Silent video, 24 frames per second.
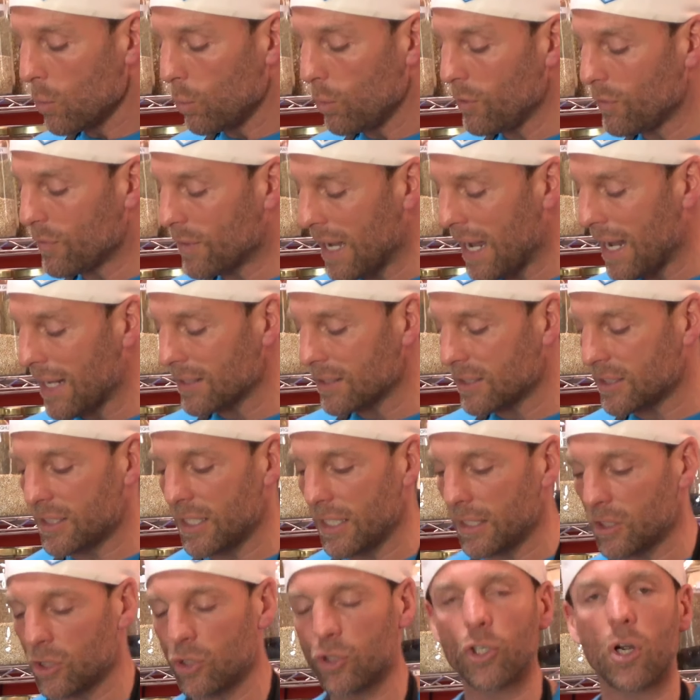We've got
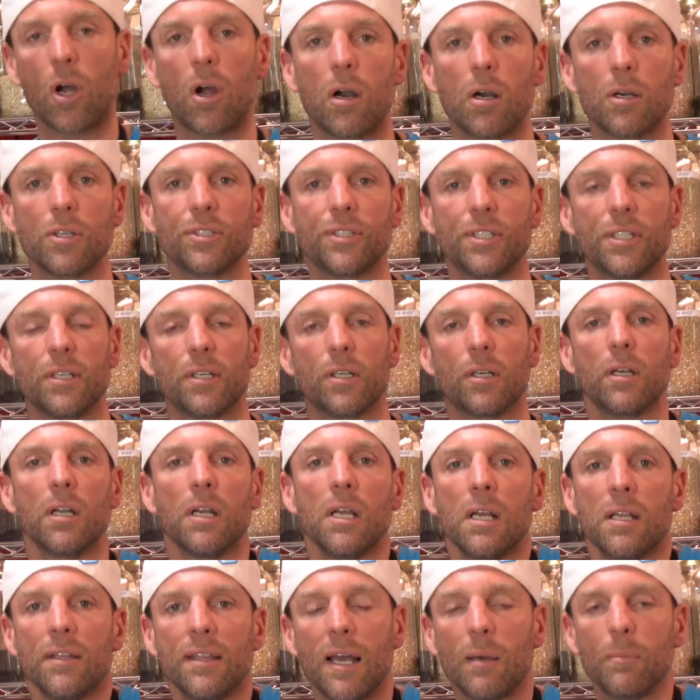6 jars here.
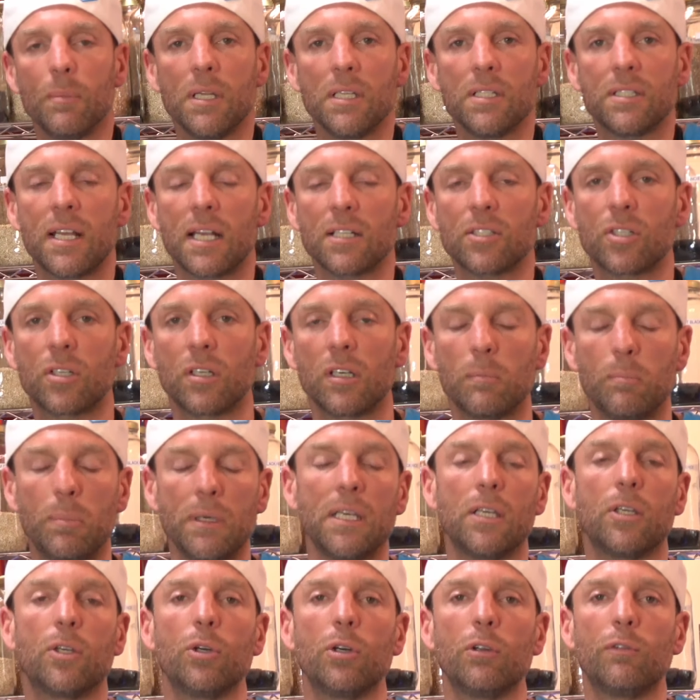That means that's going to
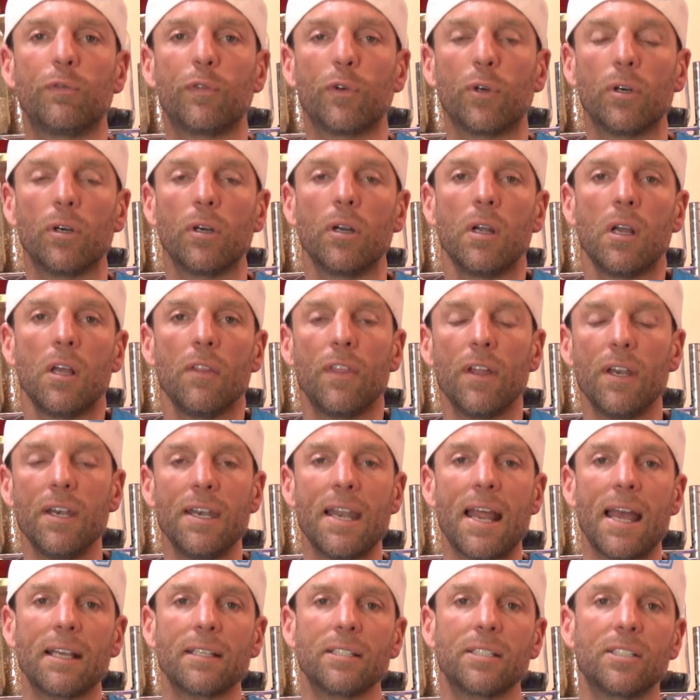be good for the
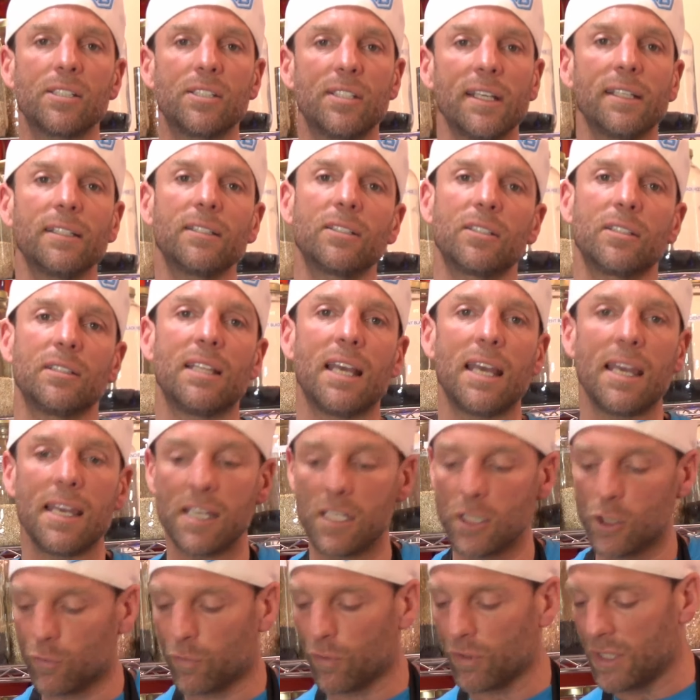next 6
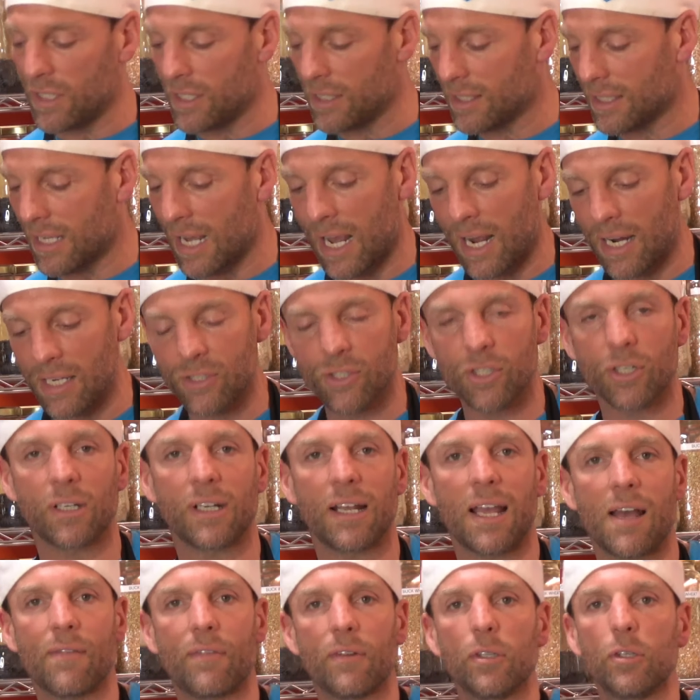days for these guys. They're going
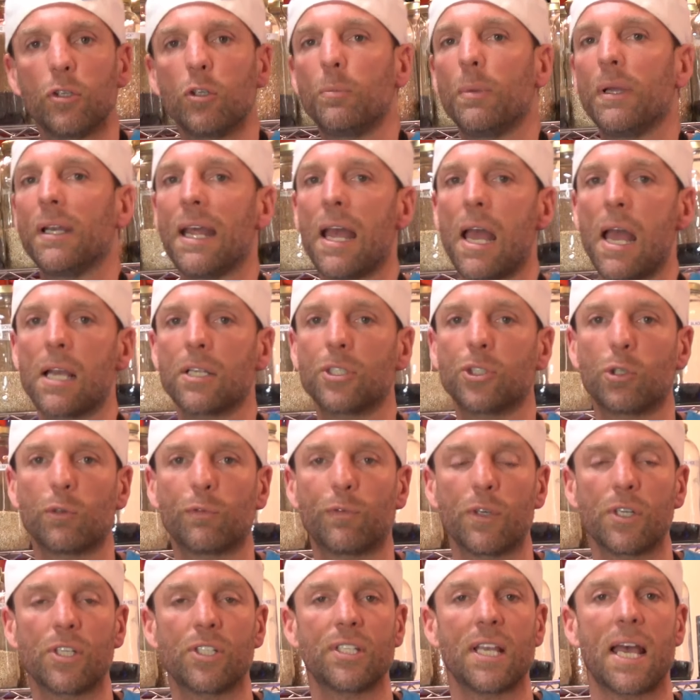to have a little bit extra
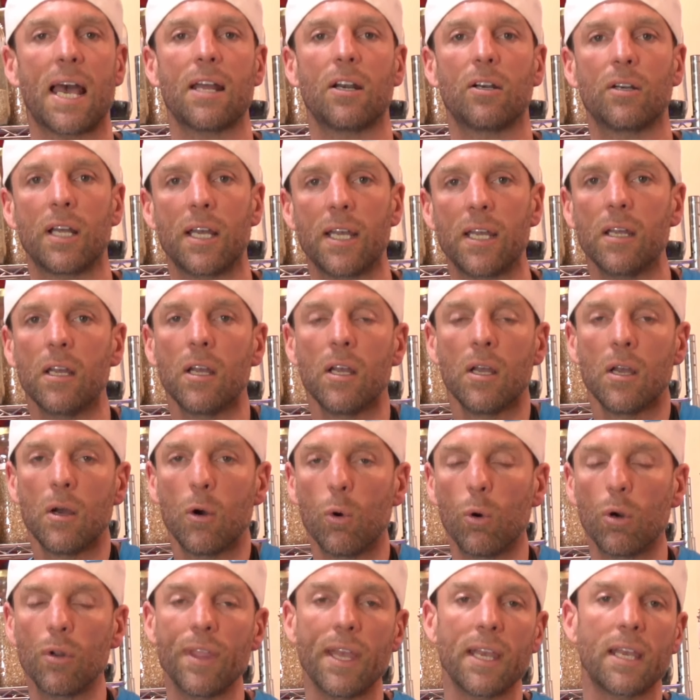for Saturday,
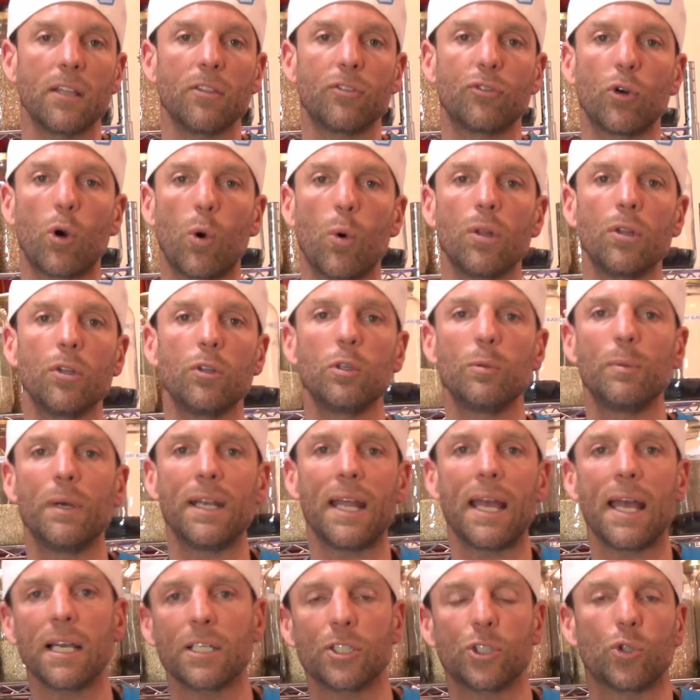or they can throw a little bit
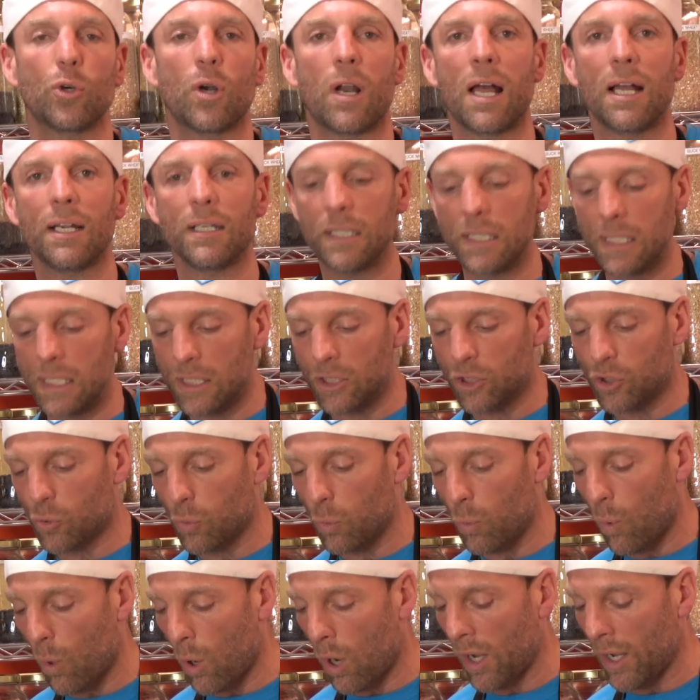extra on each
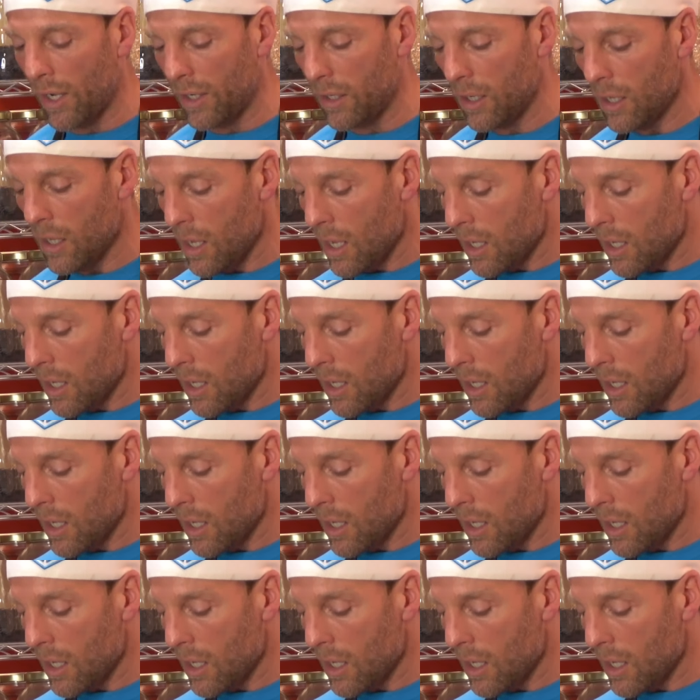one.